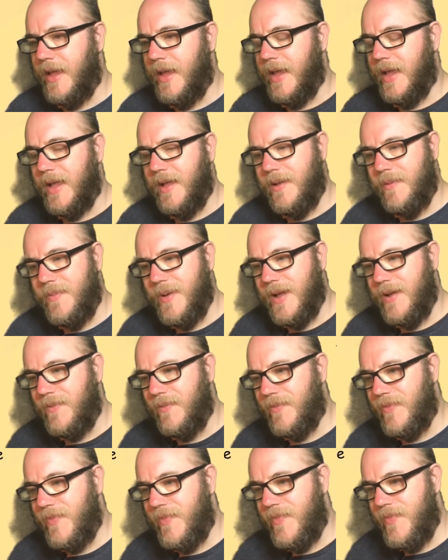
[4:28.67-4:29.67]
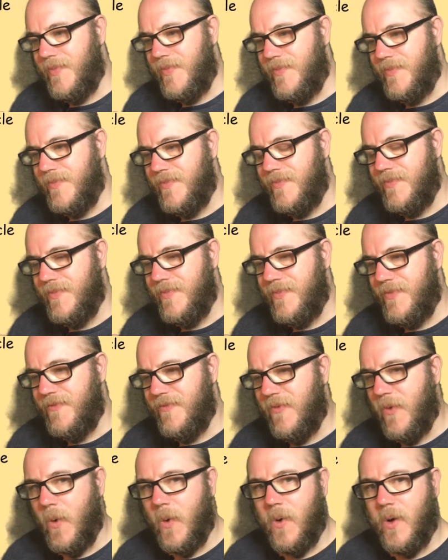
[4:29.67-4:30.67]
about
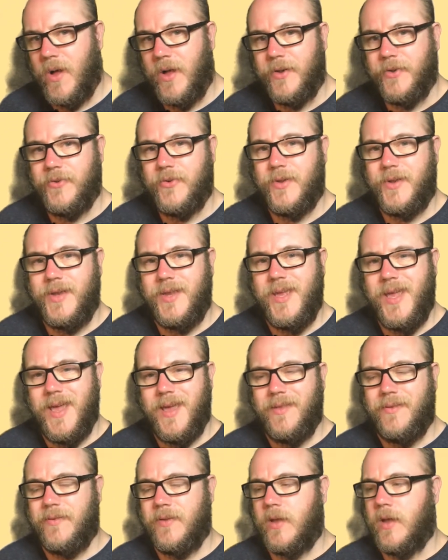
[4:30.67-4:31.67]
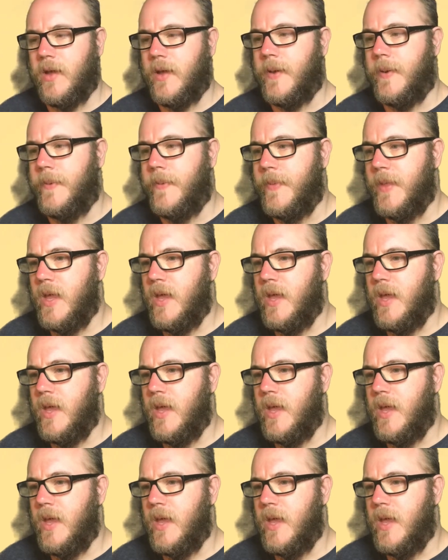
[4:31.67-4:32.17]
400 years ago.